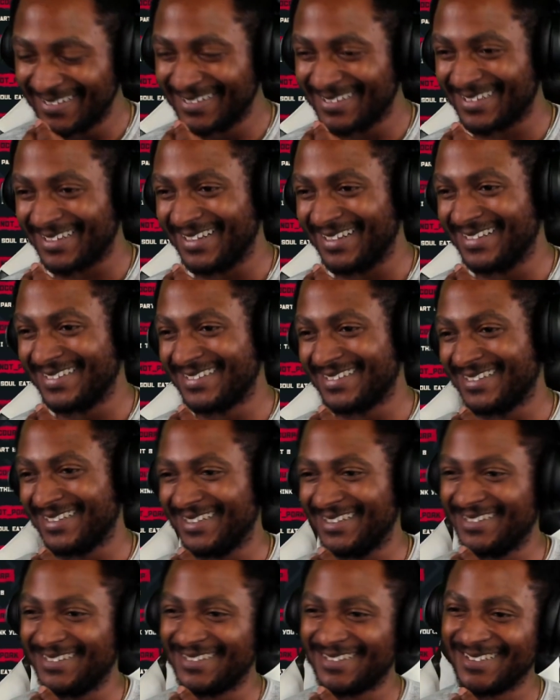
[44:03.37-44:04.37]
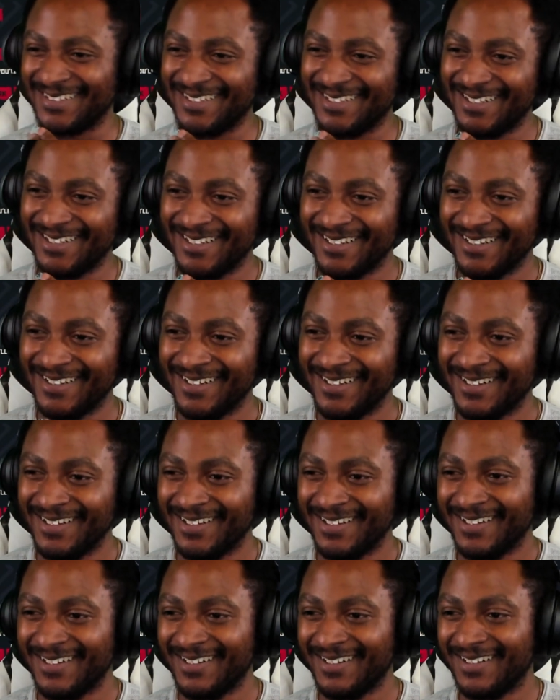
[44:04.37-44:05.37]
Jesus.
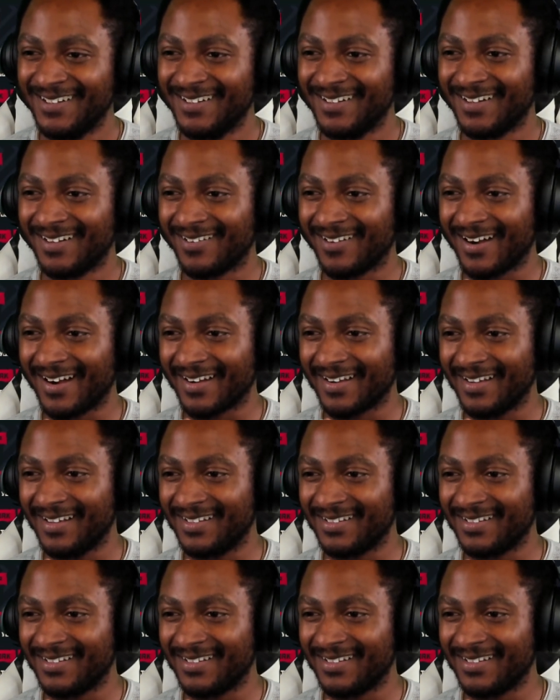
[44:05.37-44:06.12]
Rocky